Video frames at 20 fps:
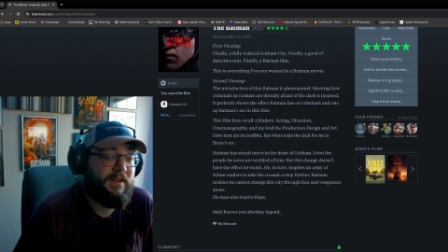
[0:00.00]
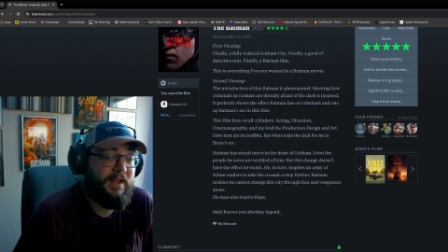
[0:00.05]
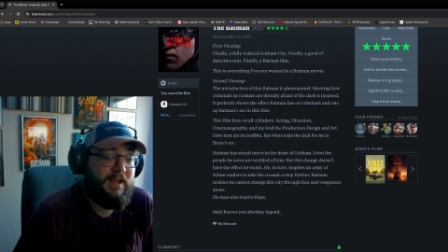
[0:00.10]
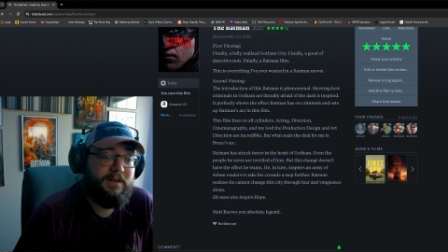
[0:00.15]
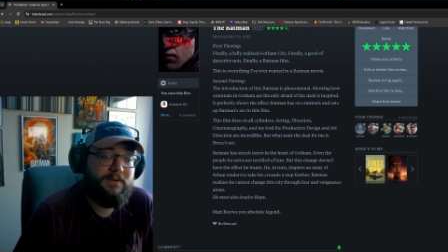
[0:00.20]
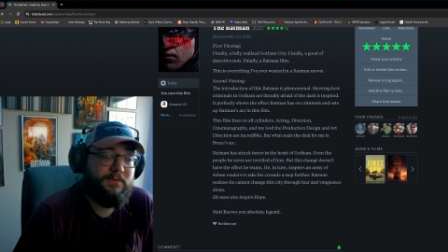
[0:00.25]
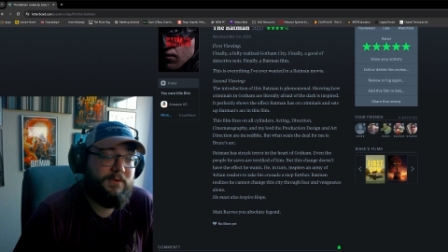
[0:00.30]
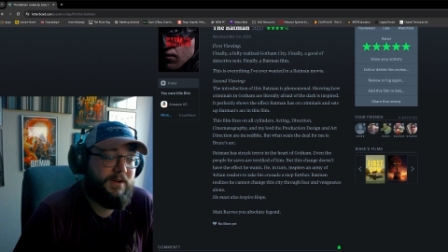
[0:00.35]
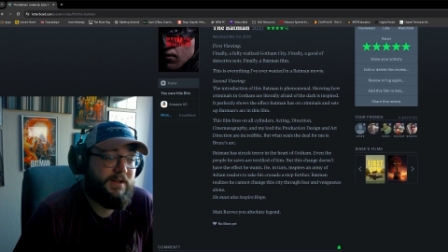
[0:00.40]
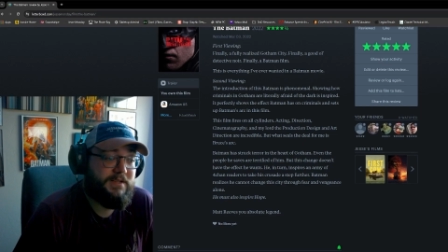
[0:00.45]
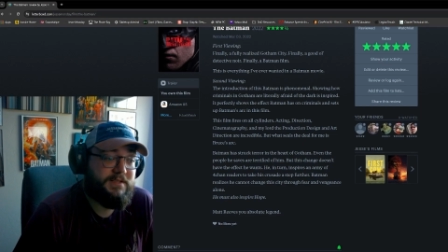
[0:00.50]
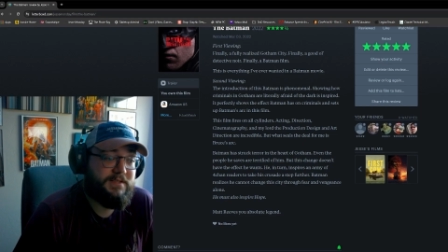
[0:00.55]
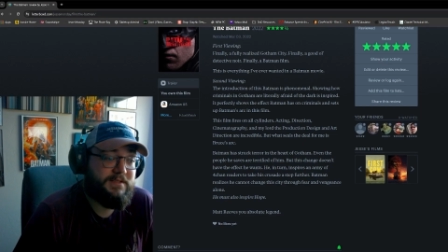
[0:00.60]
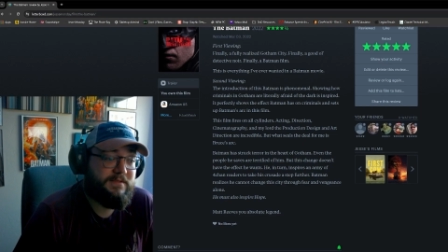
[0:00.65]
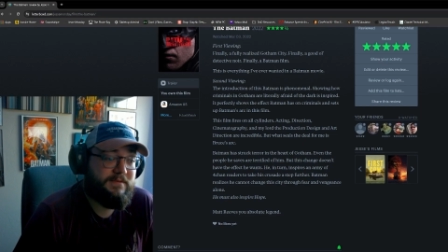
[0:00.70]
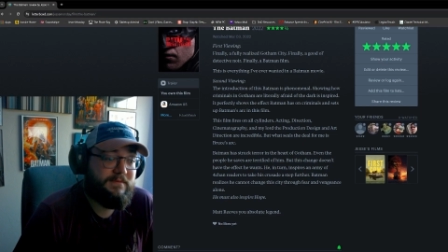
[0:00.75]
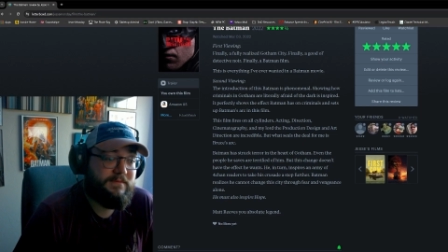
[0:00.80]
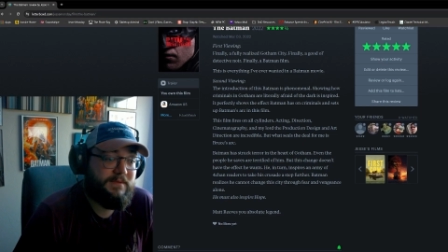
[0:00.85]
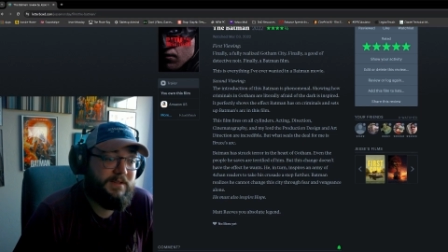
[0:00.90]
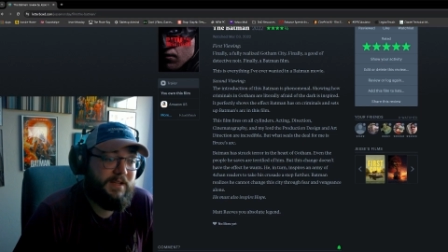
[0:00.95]
And it was
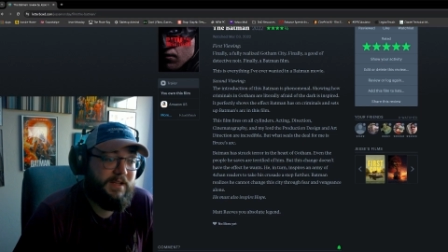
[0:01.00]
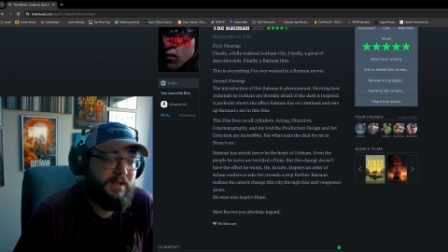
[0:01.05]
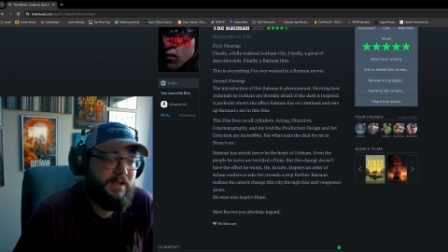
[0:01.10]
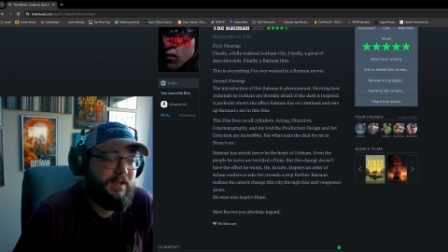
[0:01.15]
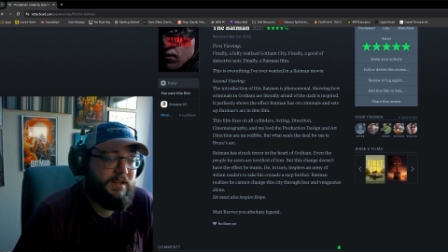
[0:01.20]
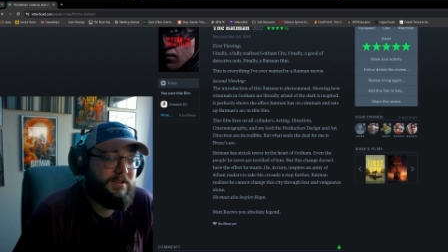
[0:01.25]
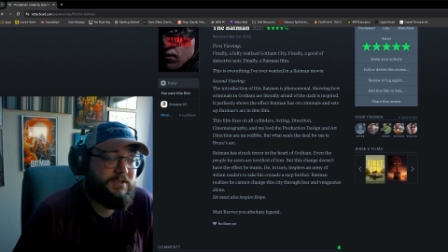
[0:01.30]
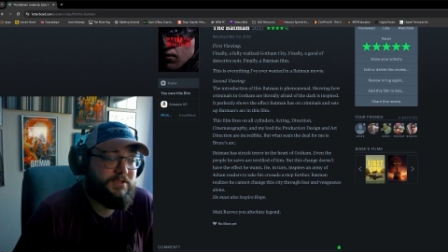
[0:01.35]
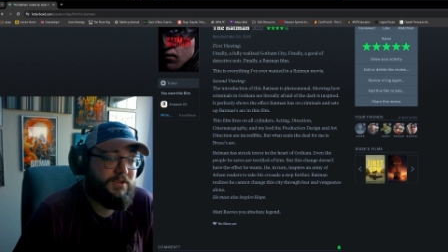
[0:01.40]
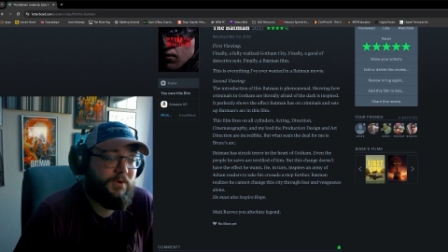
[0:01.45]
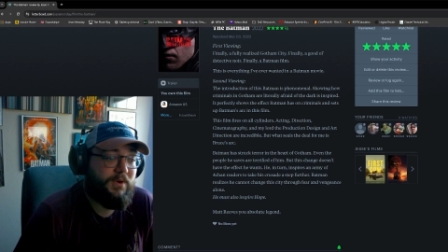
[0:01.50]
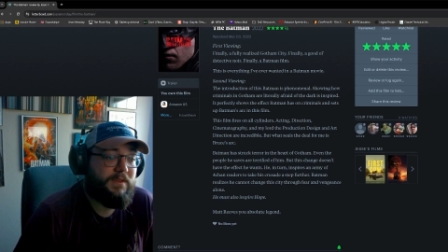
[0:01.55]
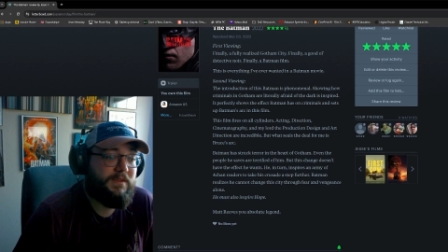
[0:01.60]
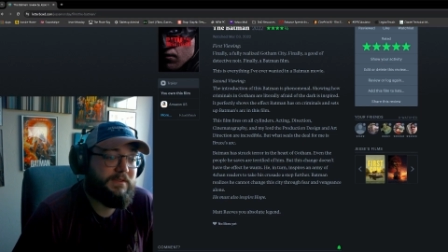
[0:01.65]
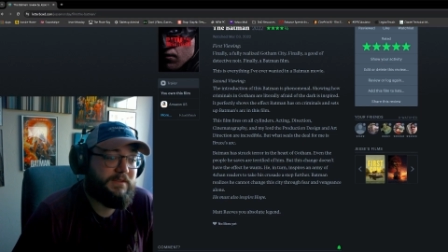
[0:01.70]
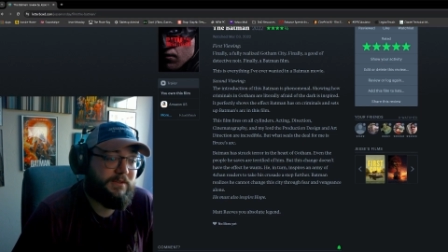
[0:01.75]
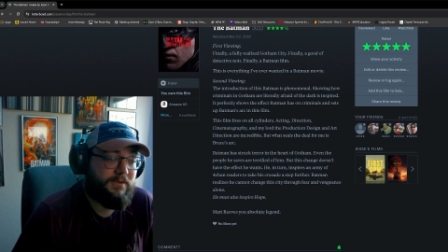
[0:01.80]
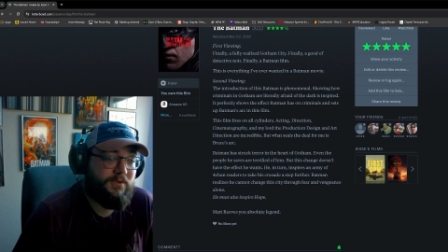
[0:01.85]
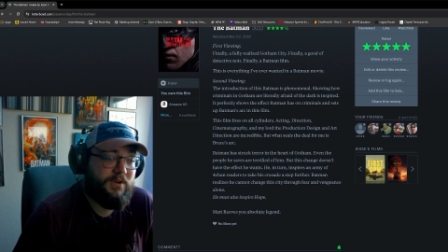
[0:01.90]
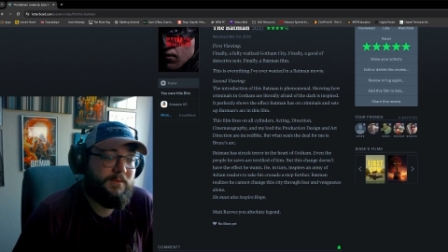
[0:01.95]
showing that
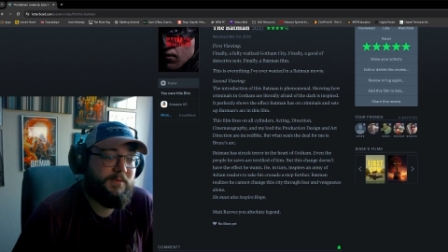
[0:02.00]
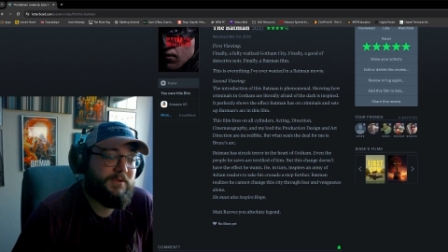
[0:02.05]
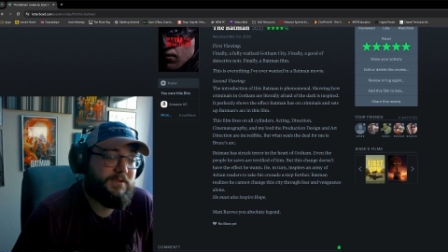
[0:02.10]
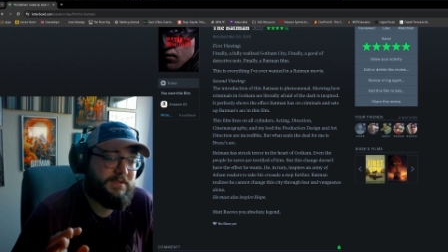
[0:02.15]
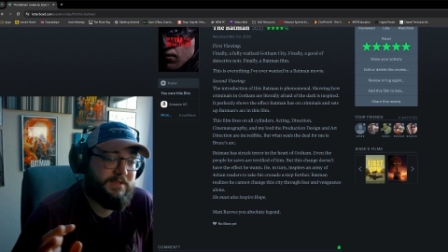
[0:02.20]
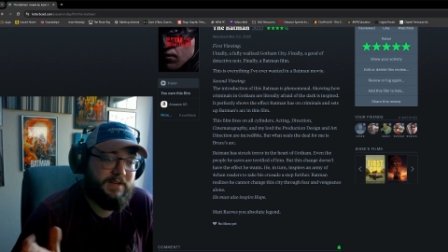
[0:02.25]
the criminals